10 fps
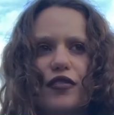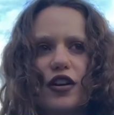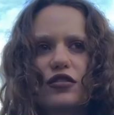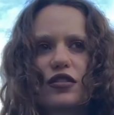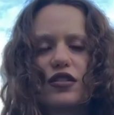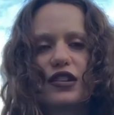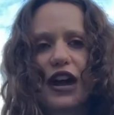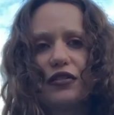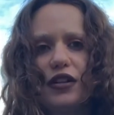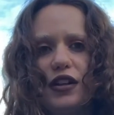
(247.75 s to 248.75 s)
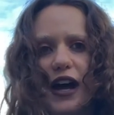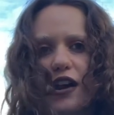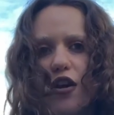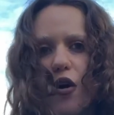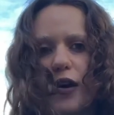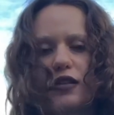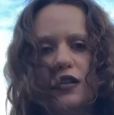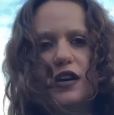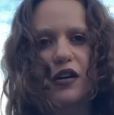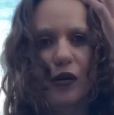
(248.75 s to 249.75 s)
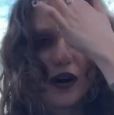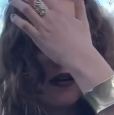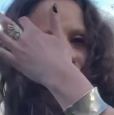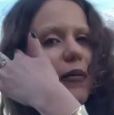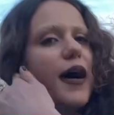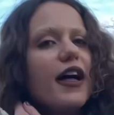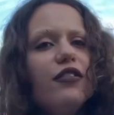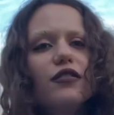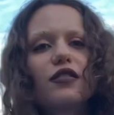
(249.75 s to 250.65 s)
first because I really had no idea what it meant.